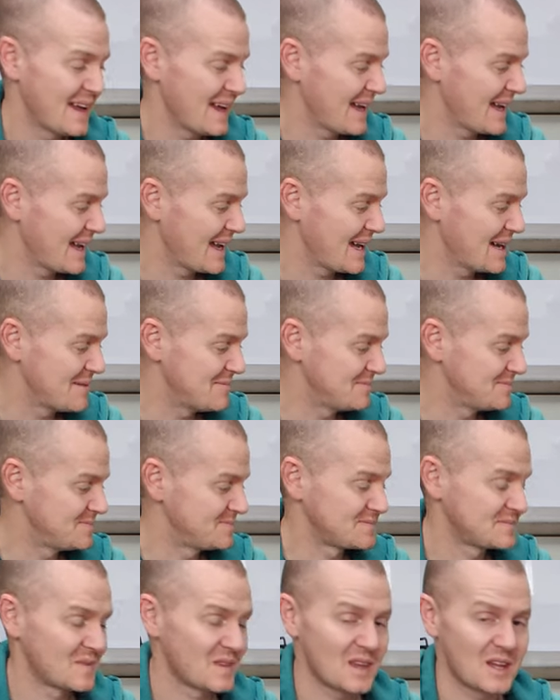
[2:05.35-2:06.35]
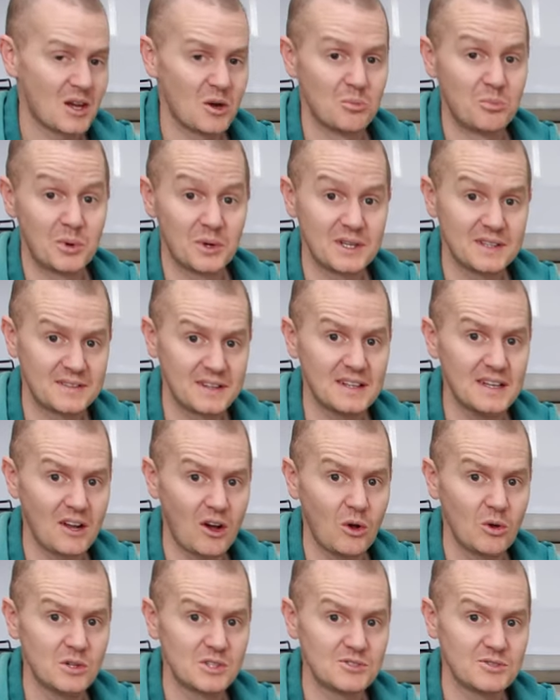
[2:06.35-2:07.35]
but it did
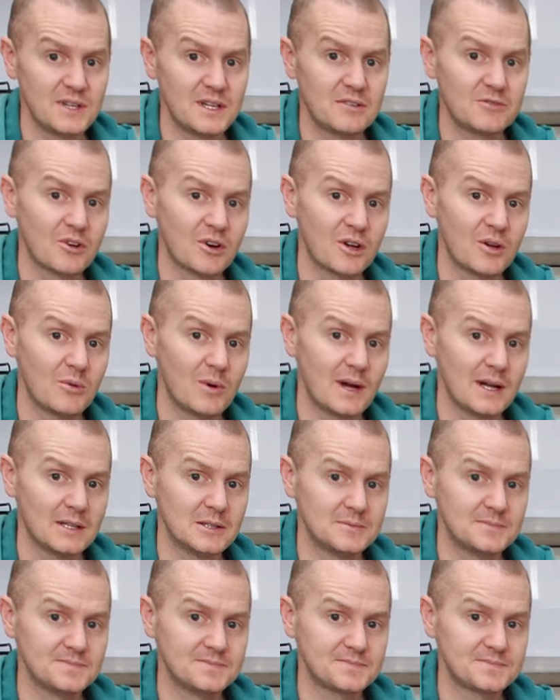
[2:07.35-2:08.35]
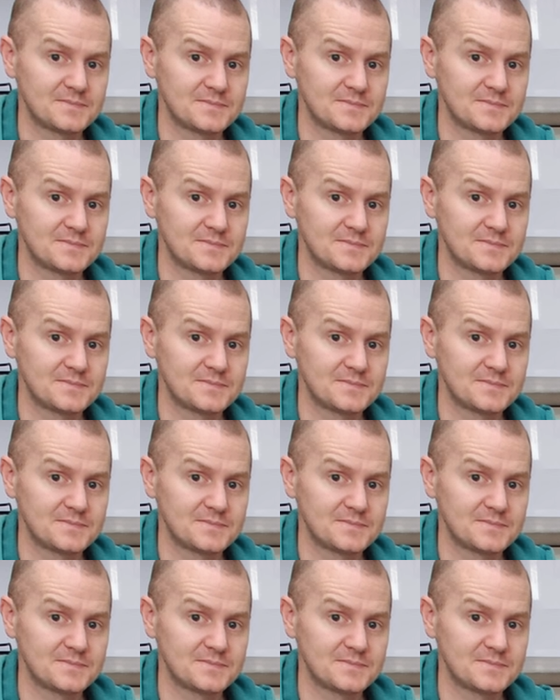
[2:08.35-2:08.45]
hold you in very well.